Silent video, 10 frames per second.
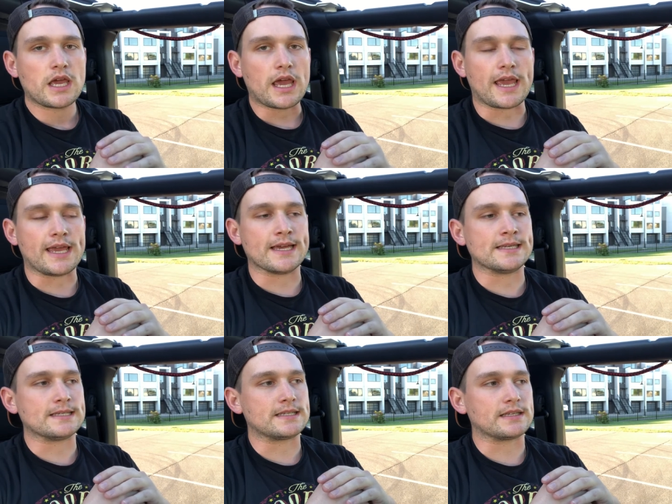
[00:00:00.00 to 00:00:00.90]

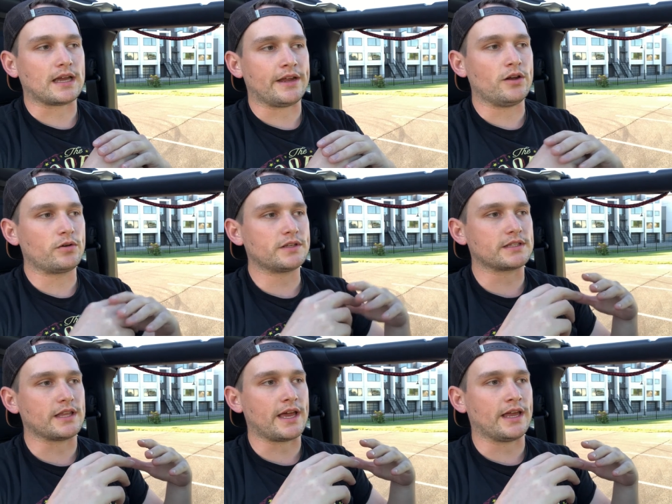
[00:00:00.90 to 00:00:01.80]
And I
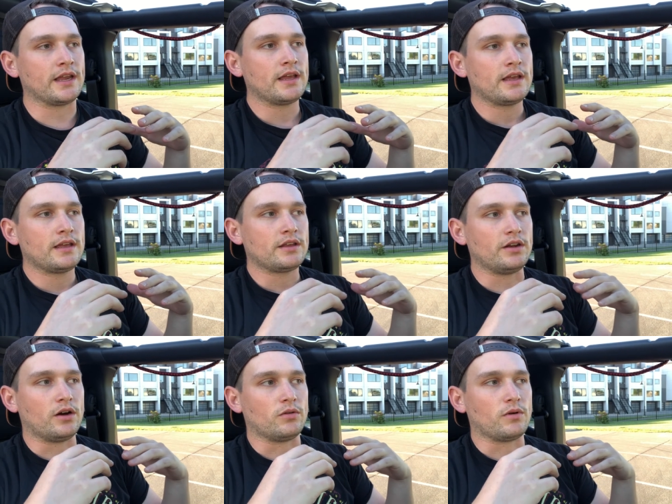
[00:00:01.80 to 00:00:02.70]
noticed that, you
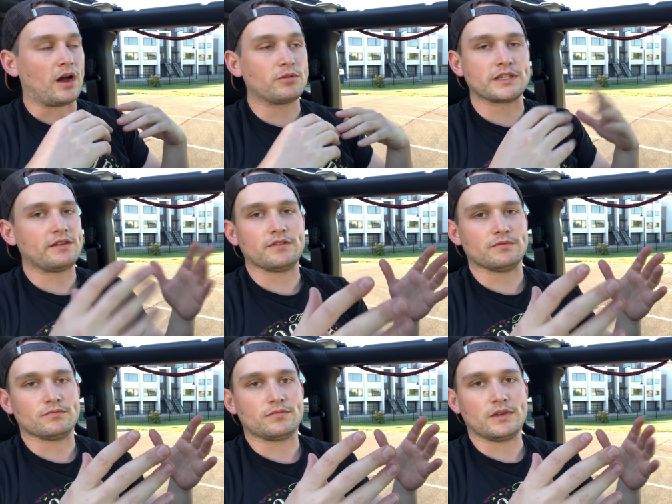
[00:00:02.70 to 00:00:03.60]
know, I wasn't
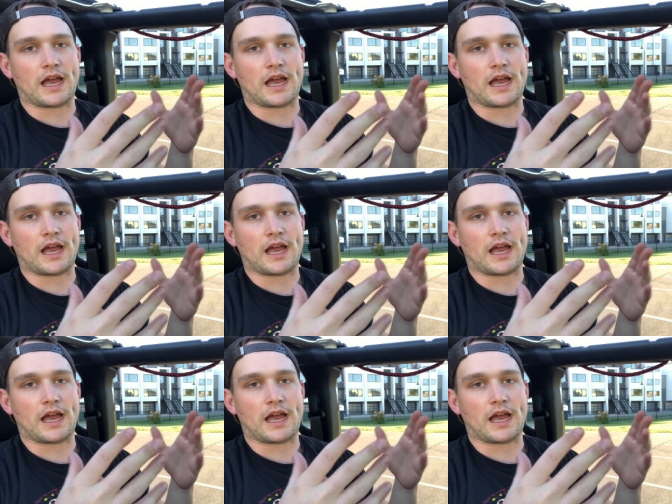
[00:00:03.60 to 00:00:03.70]
even,